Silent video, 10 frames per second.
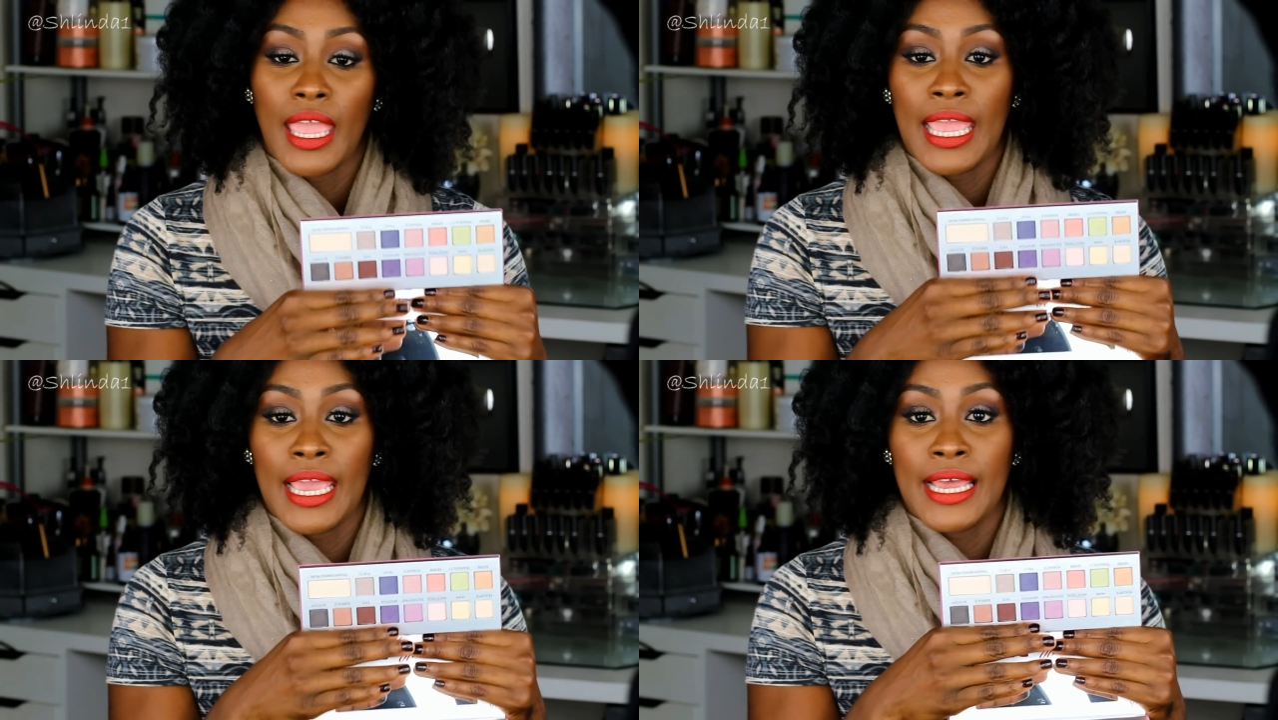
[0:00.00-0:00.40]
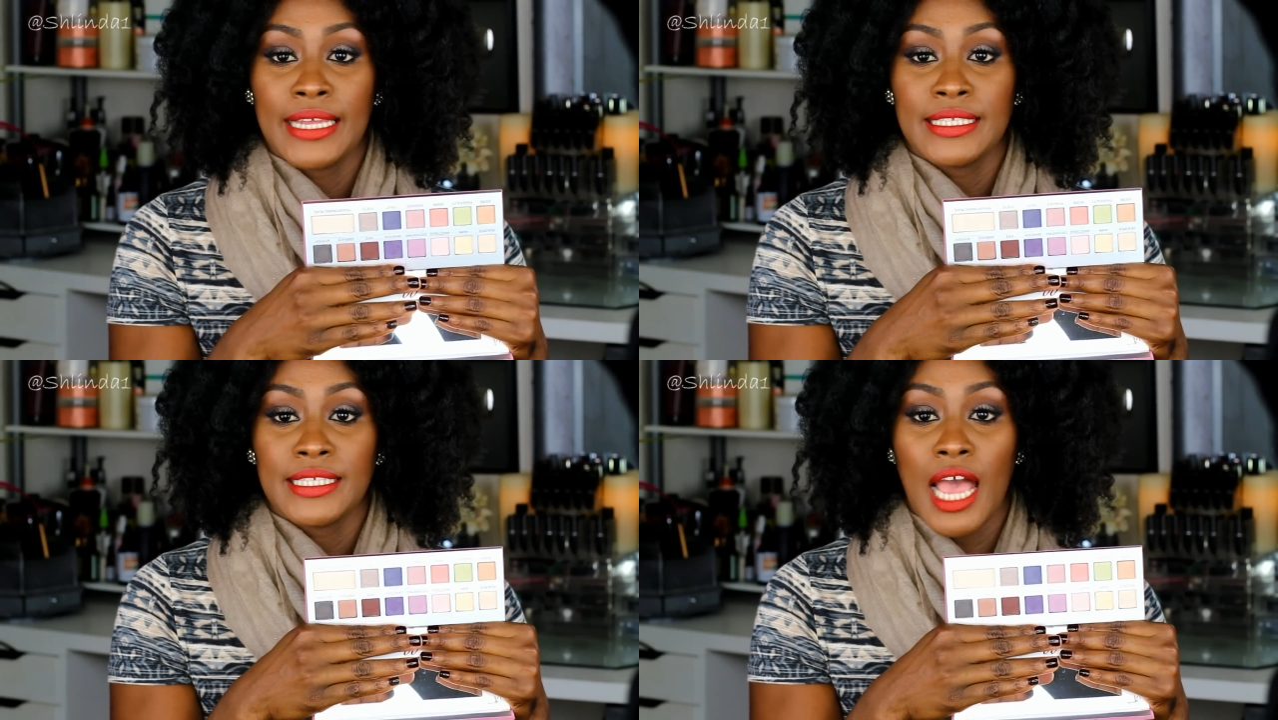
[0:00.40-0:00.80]

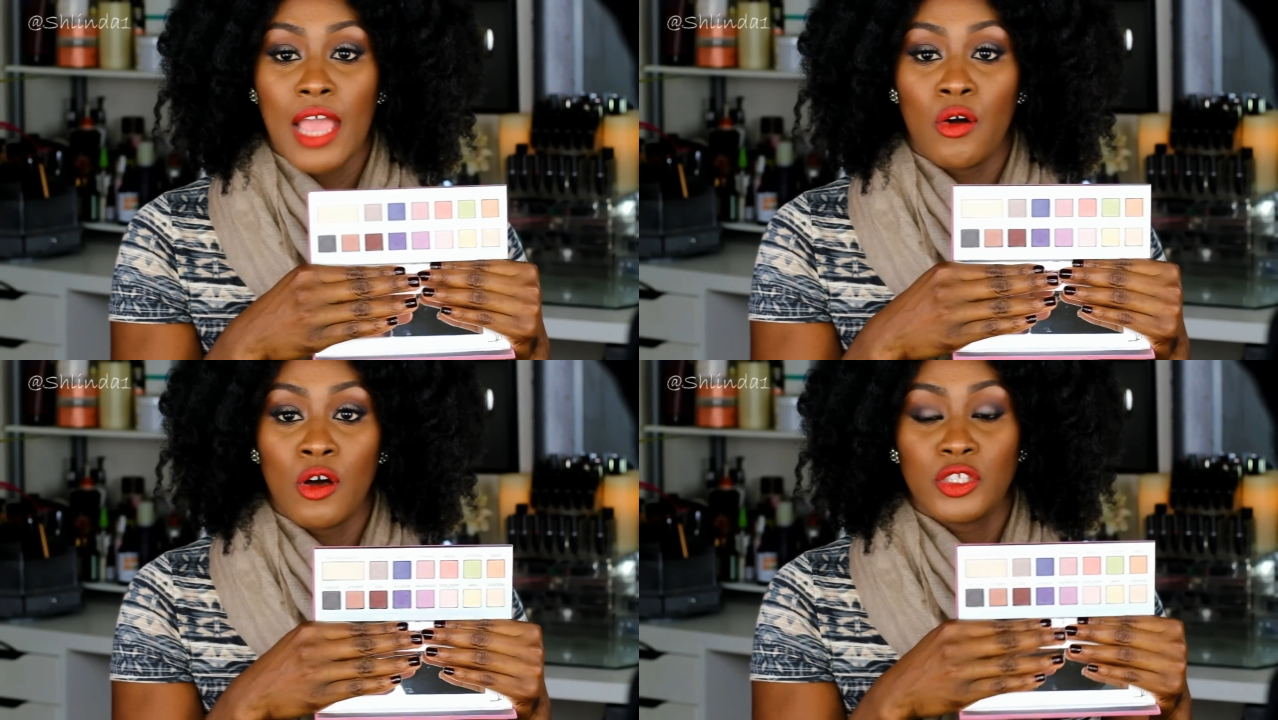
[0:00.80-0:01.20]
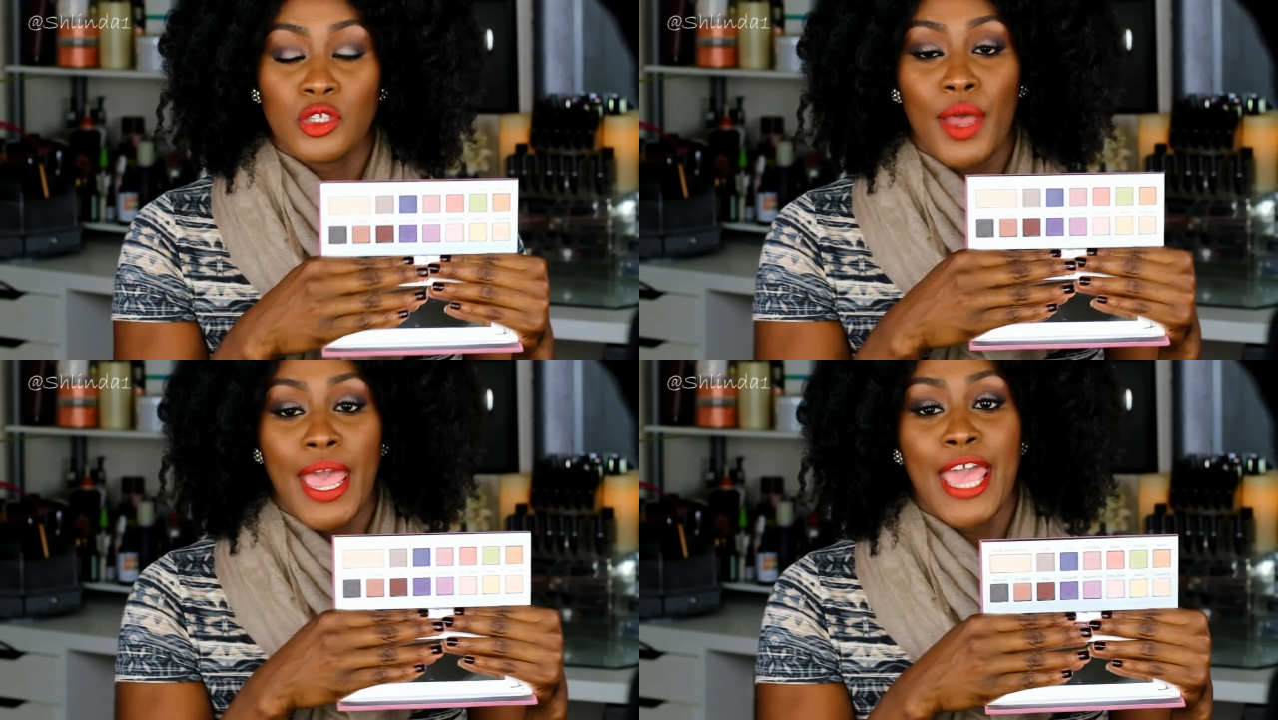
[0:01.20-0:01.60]
And I
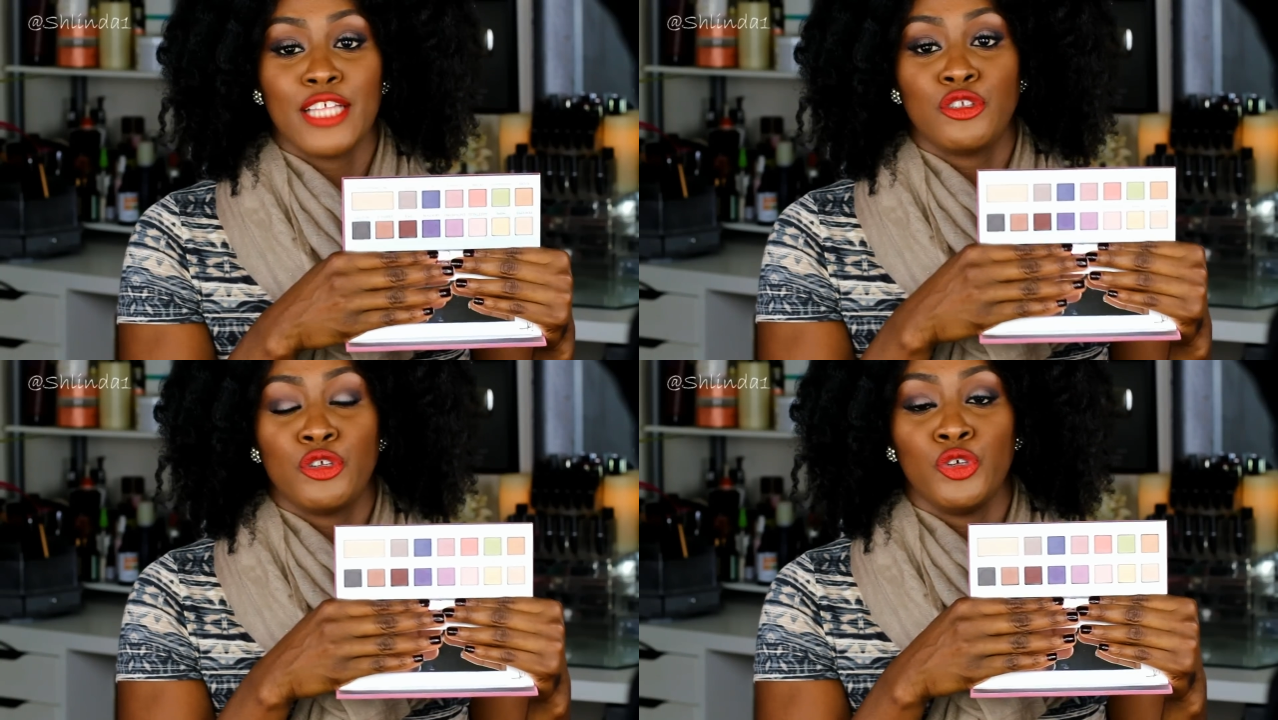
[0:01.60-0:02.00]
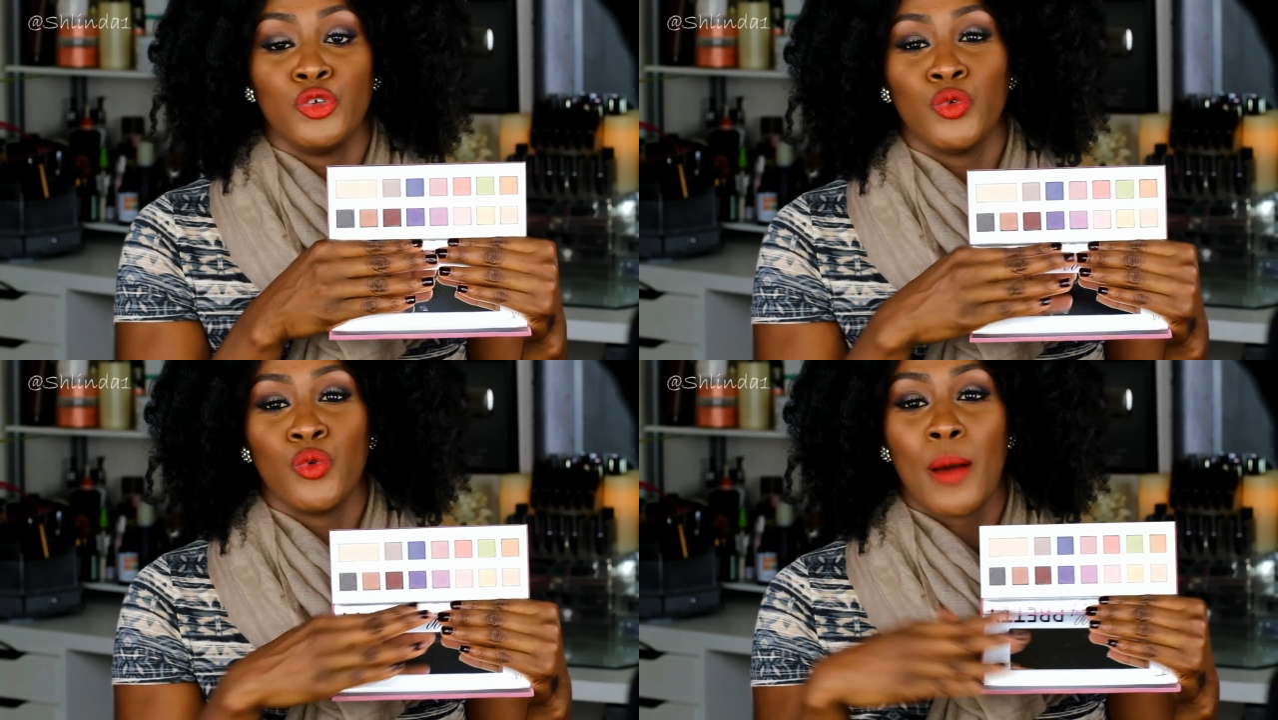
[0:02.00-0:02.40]
also had
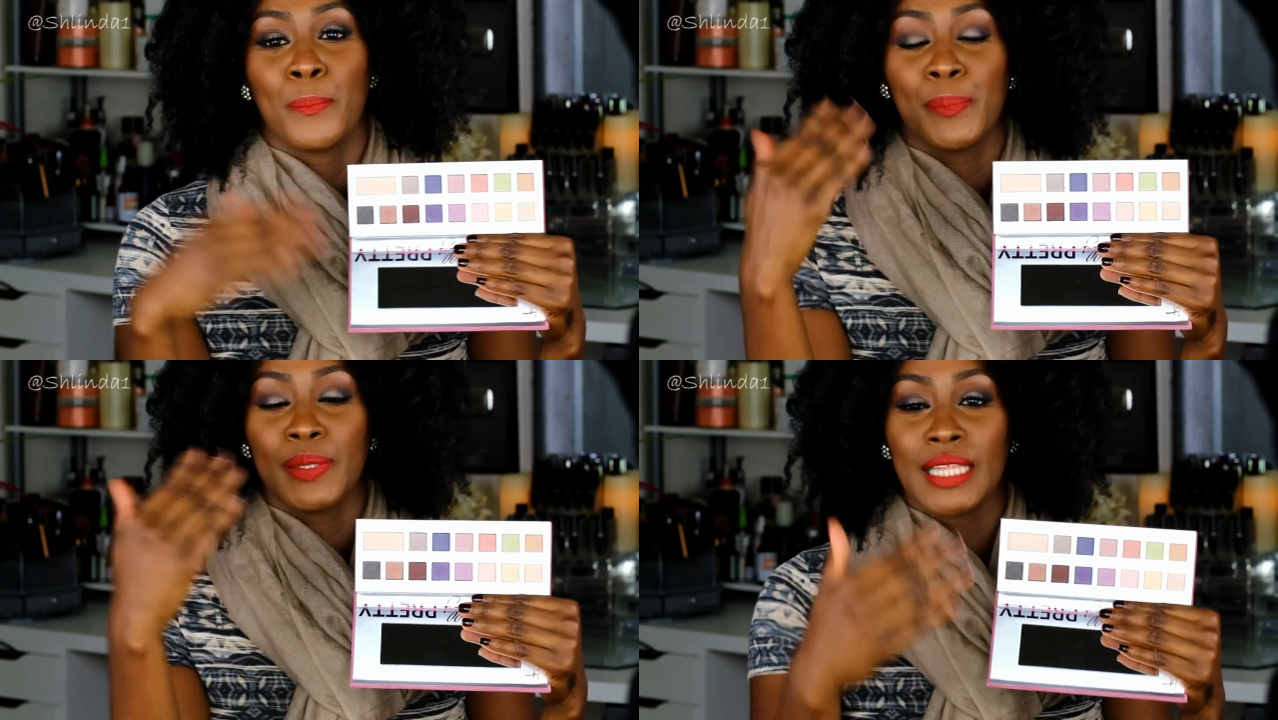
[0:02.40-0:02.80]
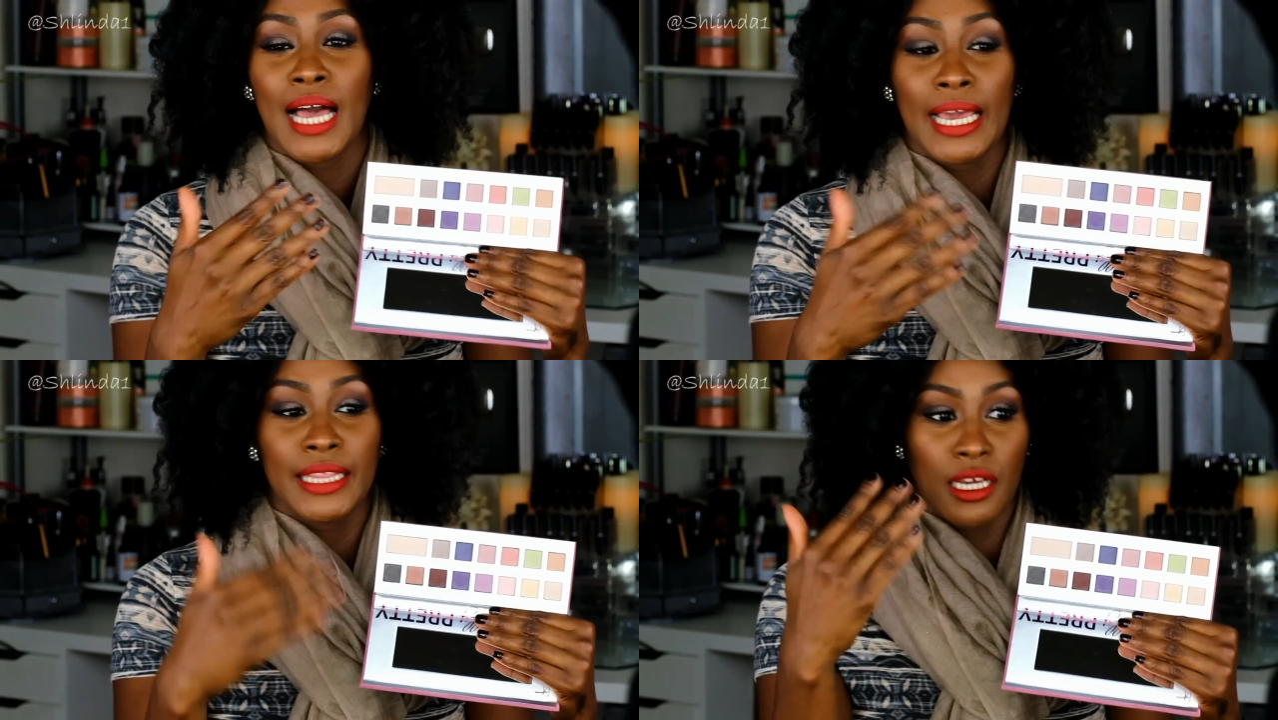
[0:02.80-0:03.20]
to
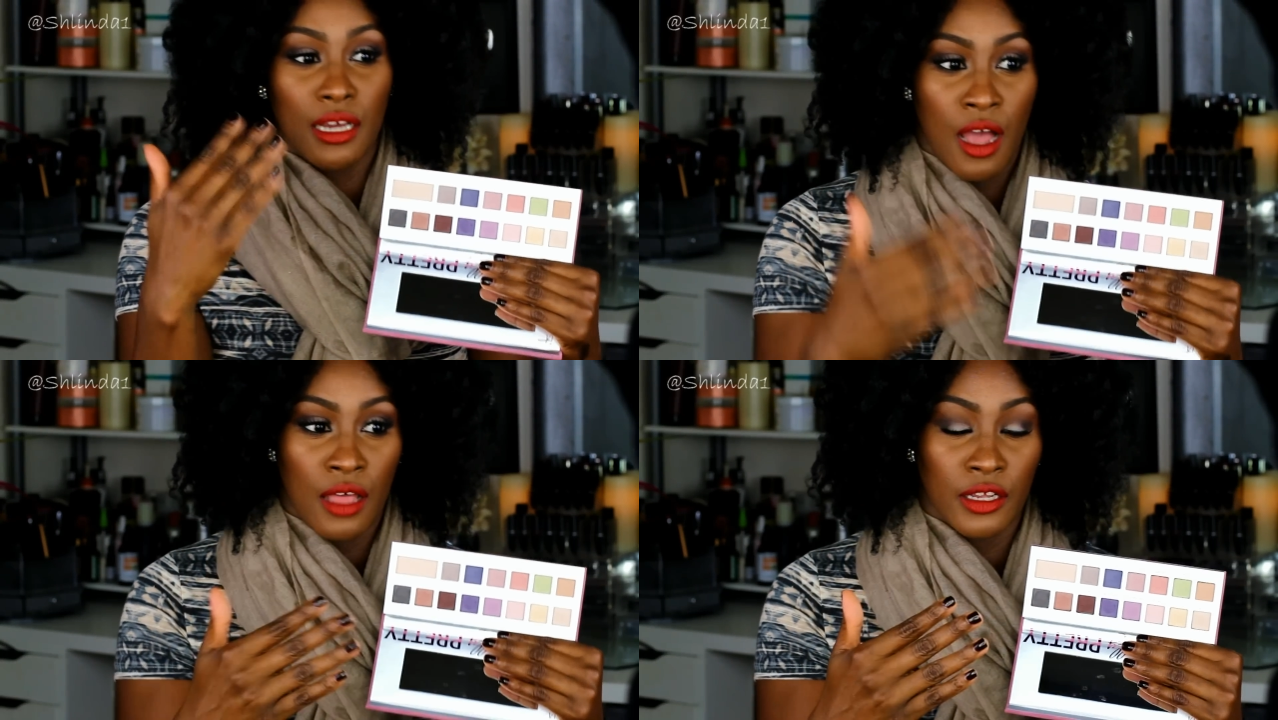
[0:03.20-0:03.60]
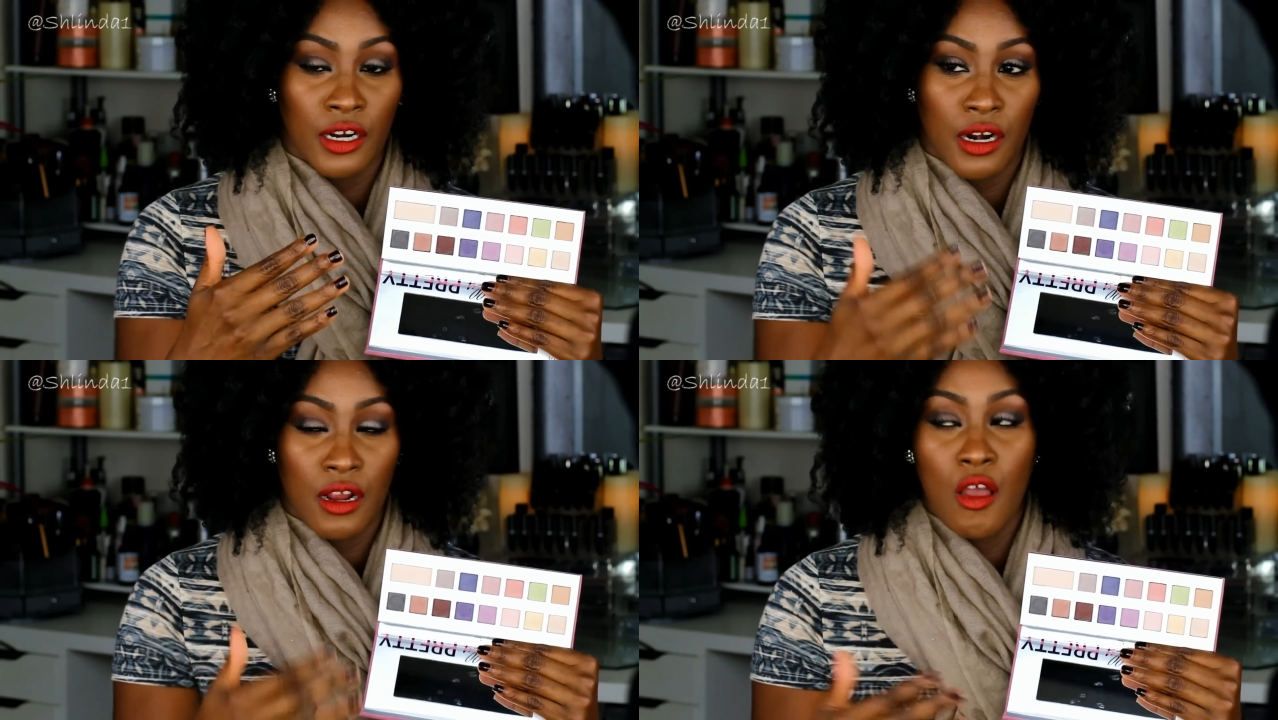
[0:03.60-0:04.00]
apply the
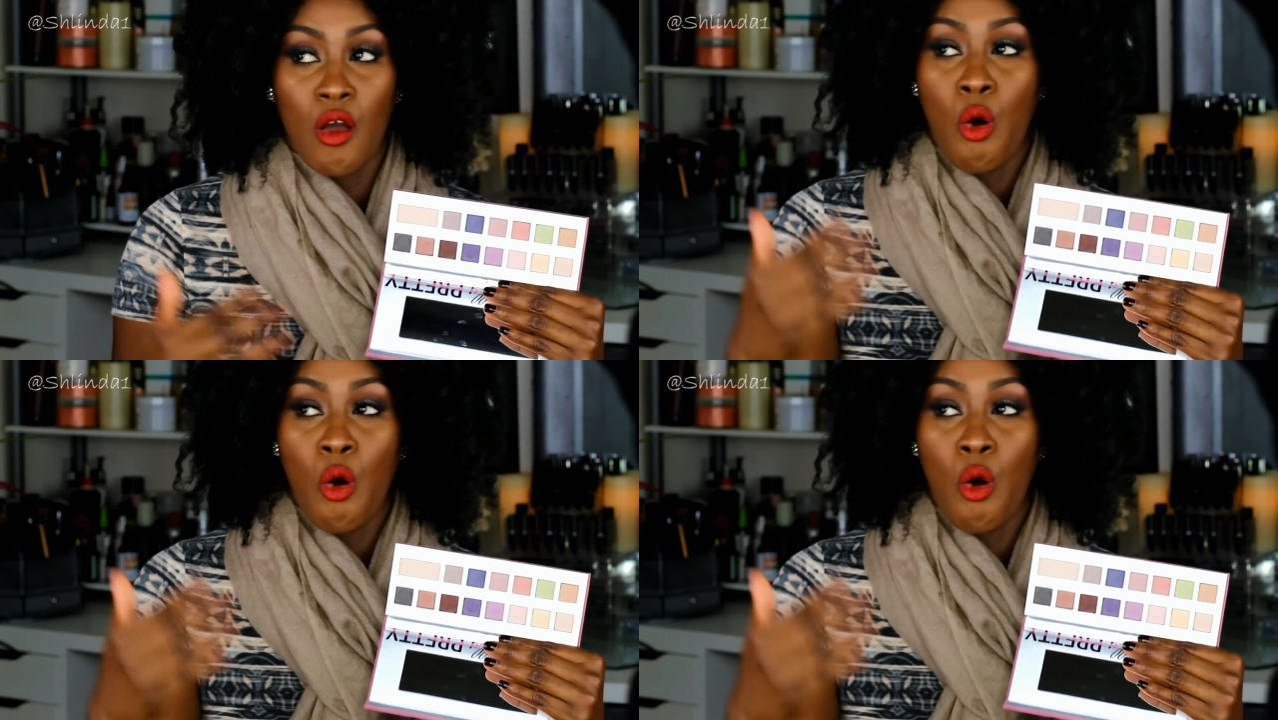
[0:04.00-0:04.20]
color